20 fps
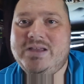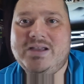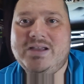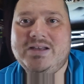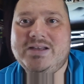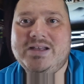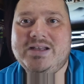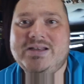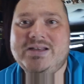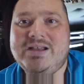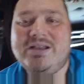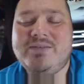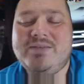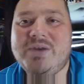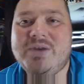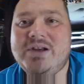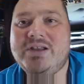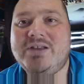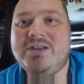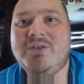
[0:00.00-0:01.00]

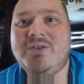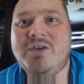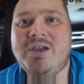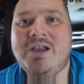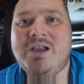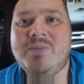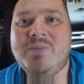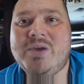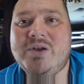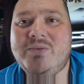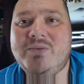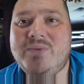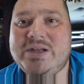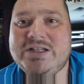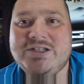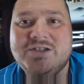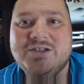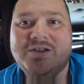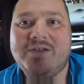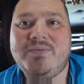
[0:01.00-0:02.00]
What are you talking about?
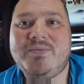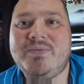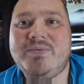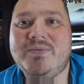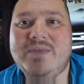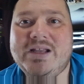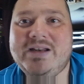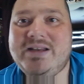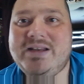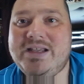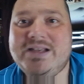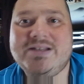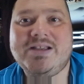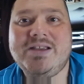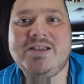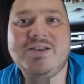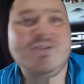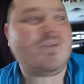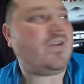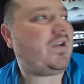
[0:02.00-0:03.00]
Which stuff and things
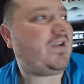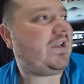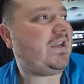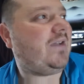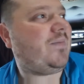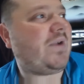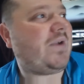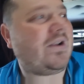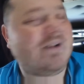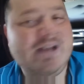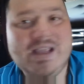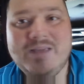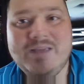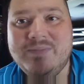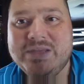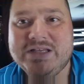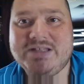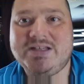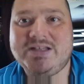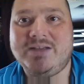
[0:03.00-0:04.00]
are you talking about? Name
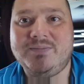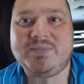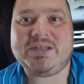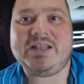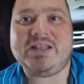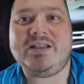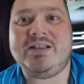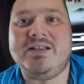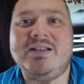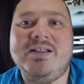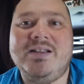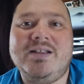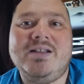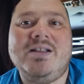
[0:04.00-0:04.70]
me something.